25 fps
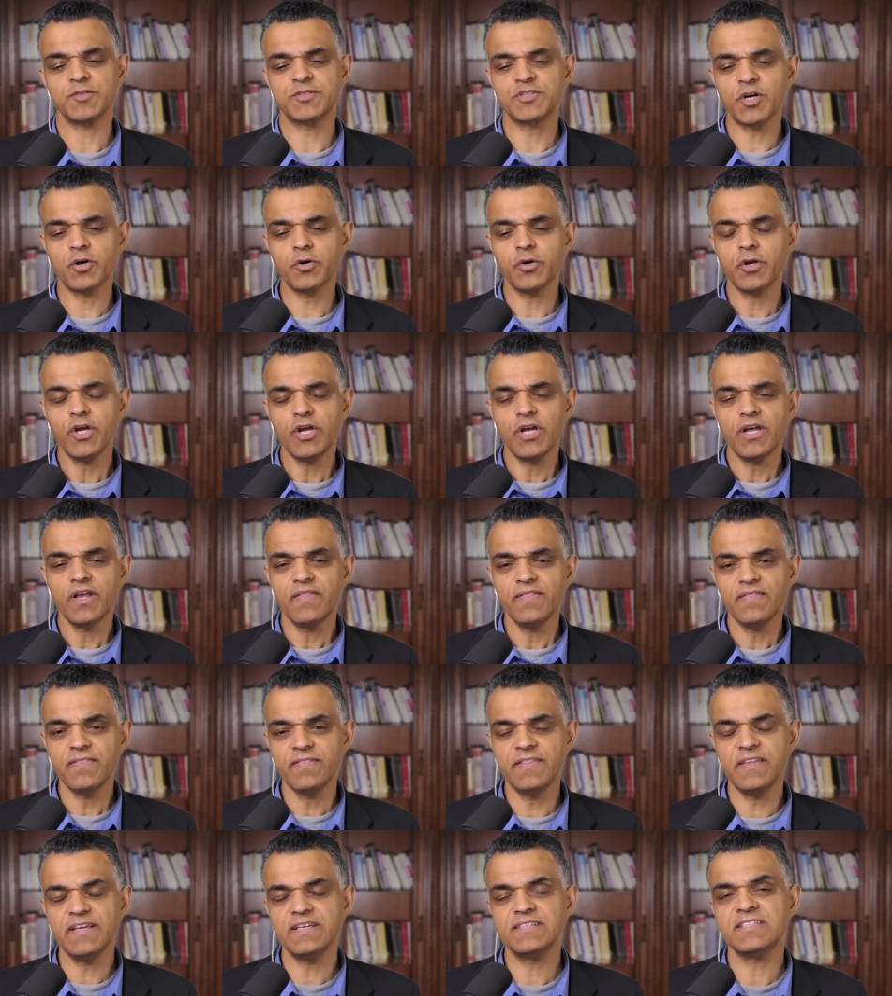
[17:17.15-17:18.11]
So
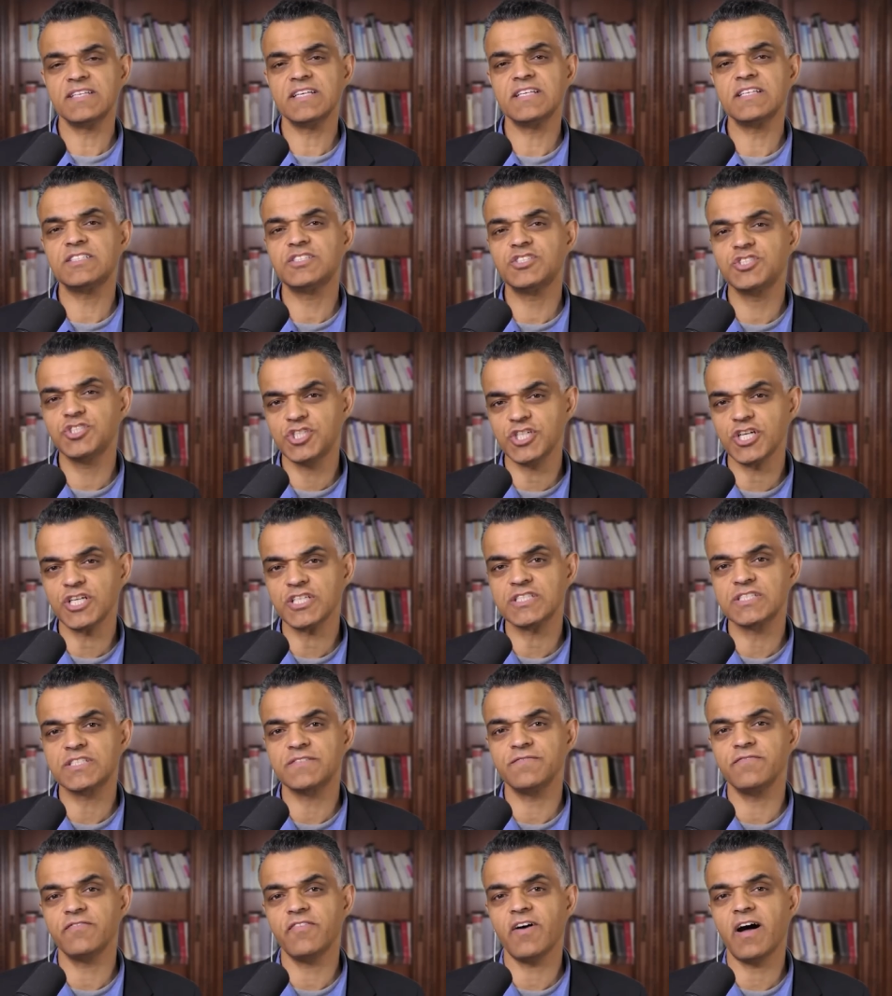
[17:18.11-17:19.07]
this is
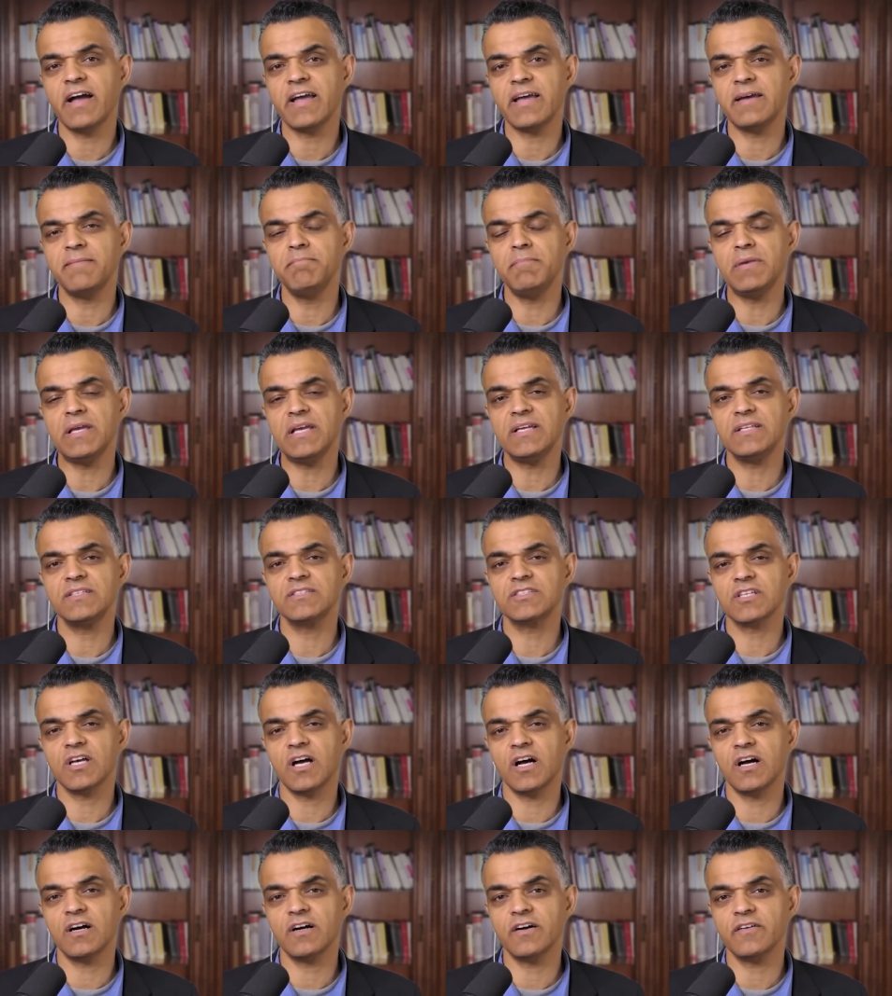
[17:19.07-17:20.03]
just via means
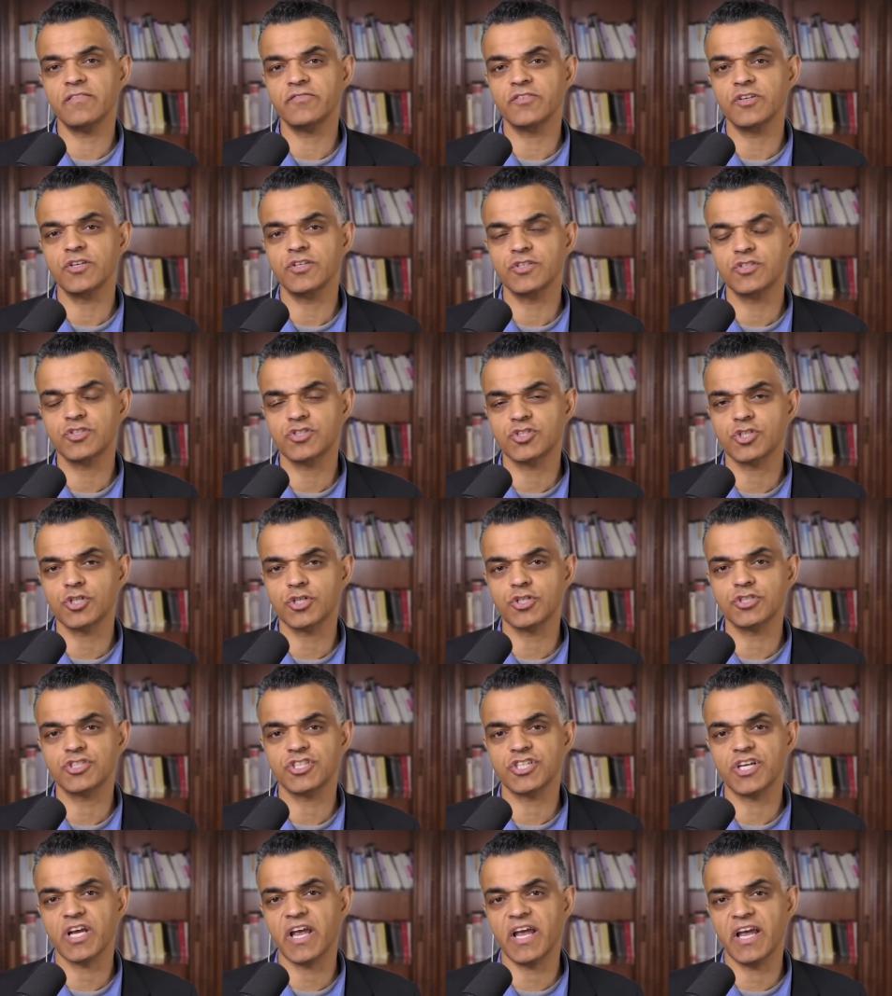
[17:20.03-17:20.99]
of
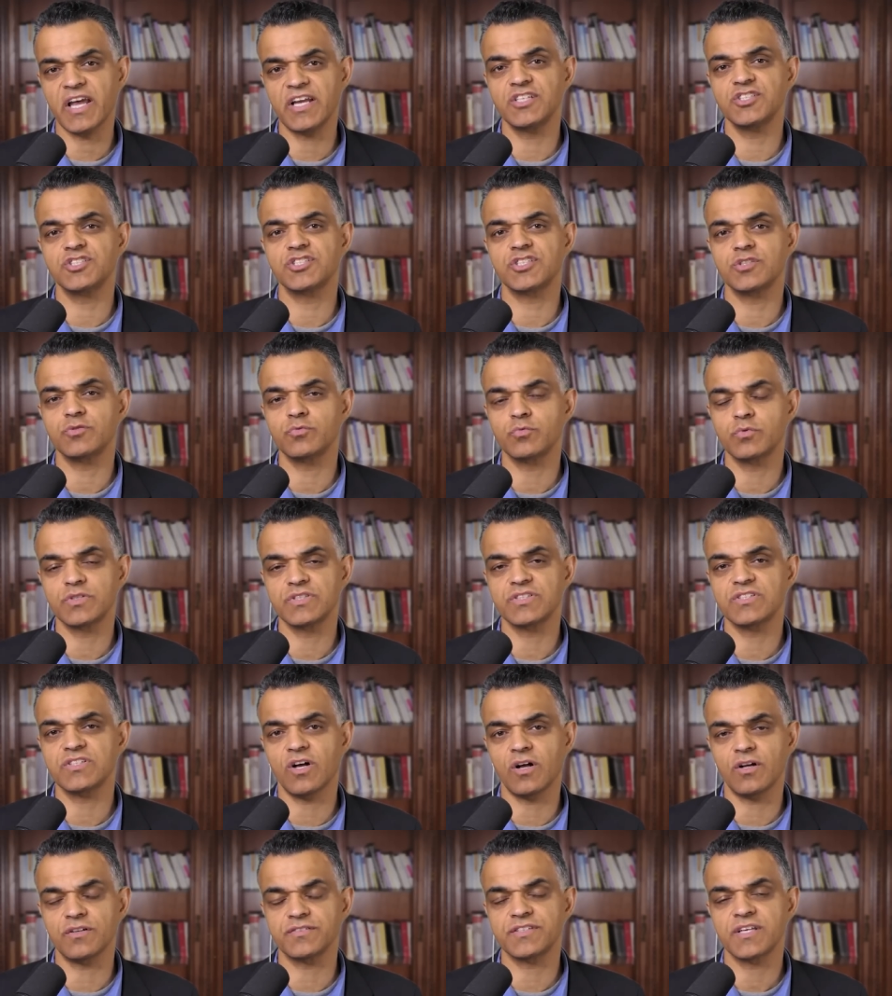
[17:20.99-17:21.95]
search engine
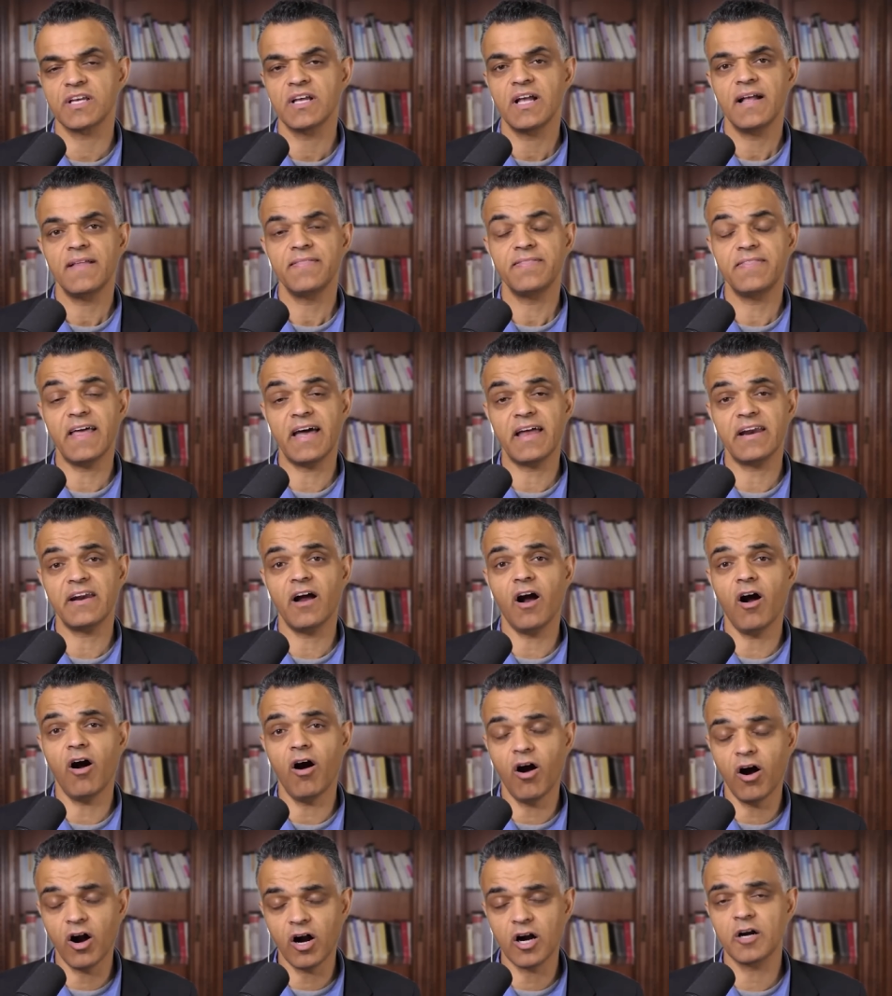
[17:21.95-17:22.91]
results that
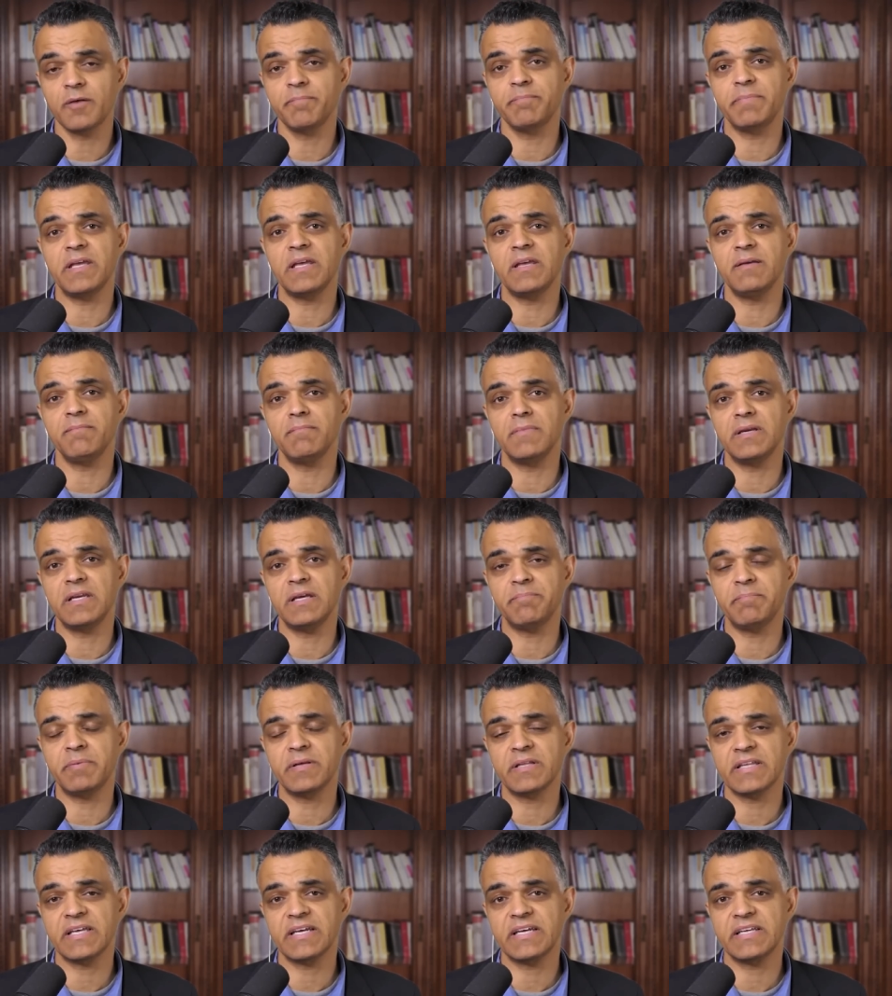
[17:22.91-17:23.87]
are being
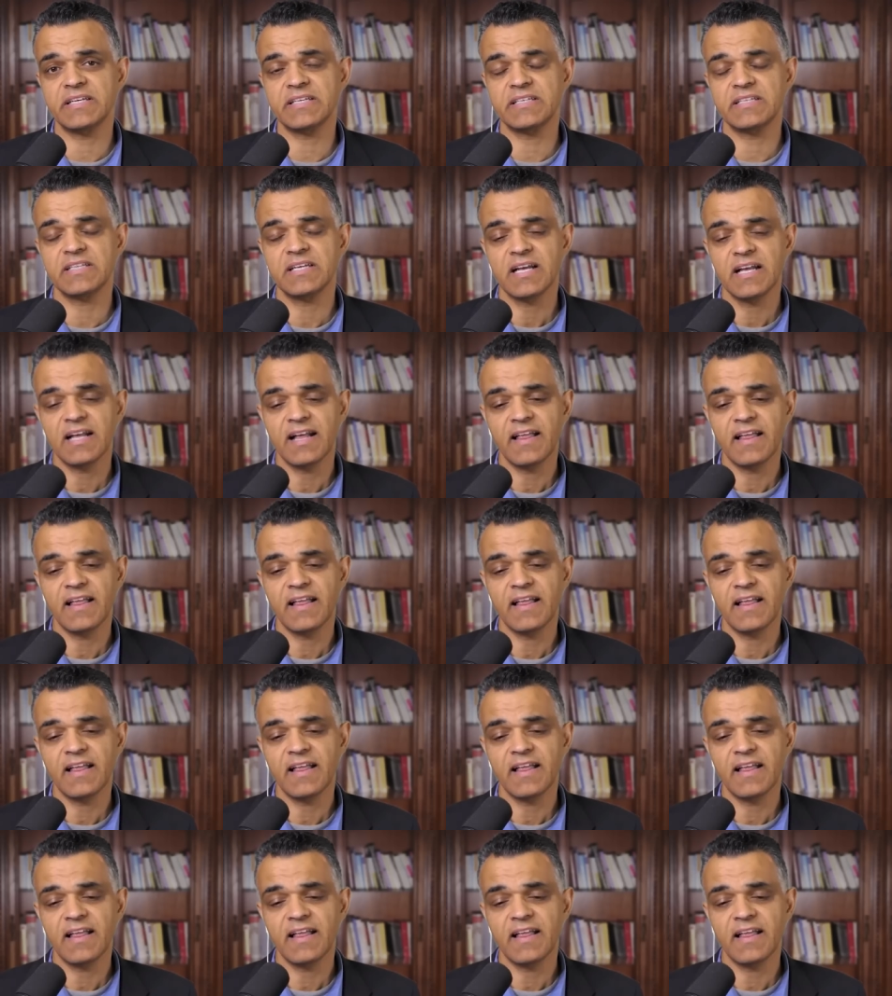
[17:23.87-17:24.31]
manipulated,